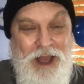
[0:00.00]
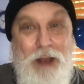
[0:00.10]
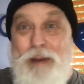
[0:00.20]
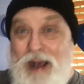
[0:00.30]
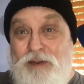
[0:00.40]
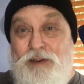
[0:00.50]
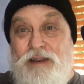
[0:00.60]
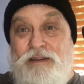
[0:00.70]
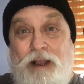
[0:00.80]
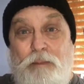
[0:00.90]
But
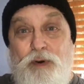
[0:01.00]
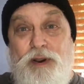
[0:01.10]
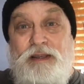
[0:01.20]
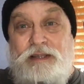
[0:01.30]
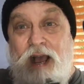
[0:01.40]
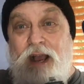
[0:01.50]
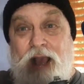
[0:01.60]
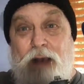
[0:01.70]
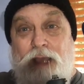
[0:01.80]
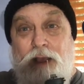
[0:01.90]
submarines are
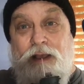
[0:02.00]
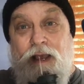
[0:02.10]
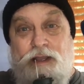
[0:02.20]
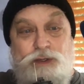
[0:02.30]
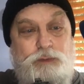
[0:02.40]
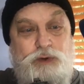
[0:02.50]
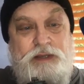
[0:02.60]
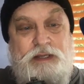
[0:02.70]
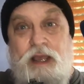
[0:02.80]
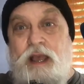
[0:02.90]
coming, okay? That's all I'm trying to
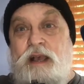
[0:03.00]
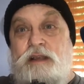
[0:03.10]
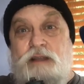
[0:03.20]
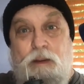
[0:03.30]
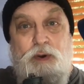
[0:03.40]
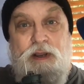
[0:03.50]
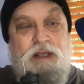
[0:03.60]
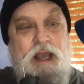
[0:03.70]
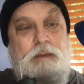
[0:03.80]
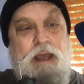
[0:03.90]
say. Submarines are
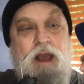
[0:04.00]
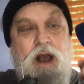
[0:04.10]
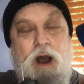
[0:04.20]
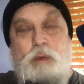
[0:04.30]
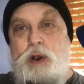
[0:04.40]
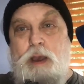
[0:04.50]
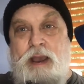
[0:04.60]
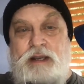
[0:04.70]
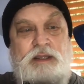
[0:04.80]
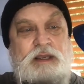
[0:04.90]
coming. I will get
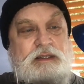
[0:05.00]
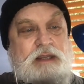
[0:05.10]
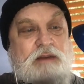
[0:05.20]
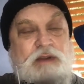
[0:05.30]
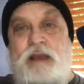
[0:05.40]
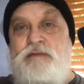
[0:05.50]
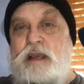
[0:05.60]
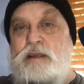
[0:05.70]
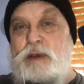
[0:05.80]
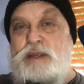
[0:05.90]
back to this. David Eves
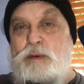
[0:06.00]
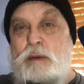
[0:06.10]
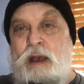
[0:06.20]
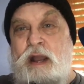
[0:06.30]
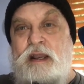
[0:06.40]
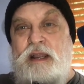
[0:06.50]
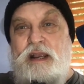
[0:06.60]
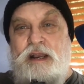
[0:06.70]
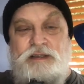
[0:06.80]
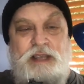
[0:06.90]
keeps pestering me about it
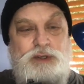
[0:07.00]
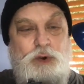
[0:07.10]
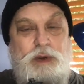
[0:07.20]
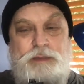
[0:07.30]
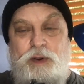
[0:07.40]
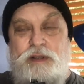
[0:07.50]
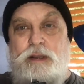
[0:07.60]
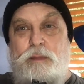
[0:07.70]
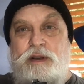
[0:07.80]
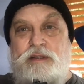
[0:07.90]
because he's always building
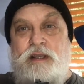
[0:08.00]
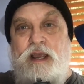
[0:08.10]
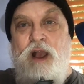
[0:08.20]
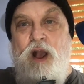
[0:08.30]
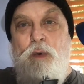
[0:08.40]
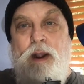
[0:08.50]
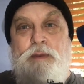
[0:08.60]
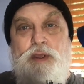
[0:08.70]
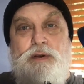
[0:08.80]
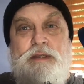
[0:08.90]
submarines and saying, what happened
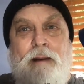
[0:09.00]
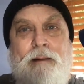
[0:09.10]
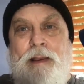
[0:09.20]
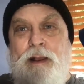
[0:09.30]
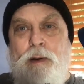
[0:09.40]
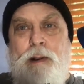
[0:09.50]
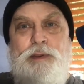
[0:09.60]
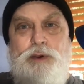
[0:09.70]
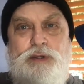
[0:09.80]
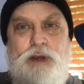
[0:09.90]
to yours, Harry? What happened to
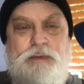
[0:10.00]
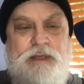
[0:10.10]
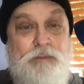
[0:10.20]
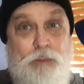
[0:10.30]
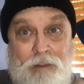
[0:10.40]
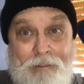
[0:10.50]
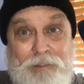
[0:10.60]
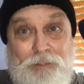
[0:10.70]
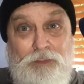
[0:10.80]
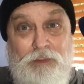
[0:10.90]
your Type 7? Well, here it
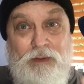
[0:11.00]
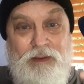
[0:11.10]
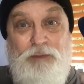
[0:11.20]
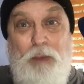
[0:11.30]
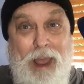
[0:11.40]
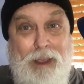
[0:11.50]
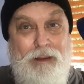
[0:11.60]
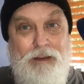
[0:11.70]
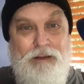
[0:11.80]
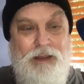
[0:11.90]
is. It's black.
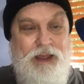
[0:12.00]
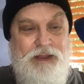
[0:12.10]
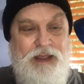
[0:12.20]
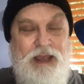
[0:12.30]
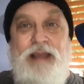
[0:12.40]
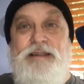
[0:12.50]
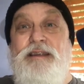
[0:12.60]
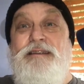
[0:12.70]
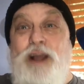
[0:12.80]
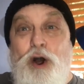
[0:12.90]
Yeah, it's the
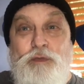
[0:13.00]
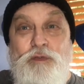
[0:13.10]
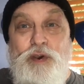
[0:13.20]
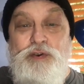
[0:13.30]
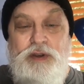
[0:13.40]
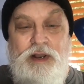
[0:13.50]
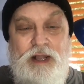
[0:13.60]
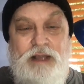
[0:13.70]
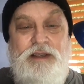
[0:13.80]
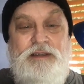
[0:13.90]
stealth version.
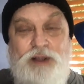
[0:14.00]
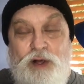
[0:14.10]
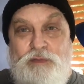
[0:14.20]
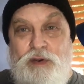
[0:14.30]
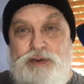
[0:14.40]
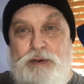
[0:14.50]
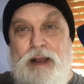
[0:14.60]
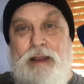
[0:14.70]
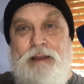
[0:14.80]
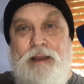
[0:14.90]
It's the stealth version,
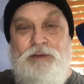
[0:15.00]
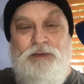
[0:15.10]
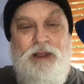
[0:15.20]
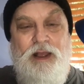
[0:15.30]
mate, yes.